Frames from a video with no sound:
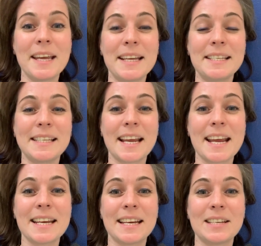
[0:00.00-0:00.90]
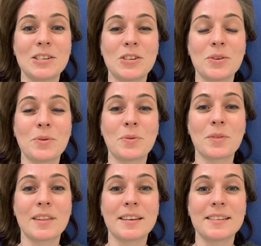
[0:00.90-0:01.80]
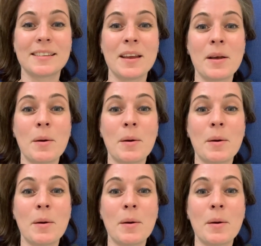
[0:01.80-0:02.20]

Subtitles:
insight into this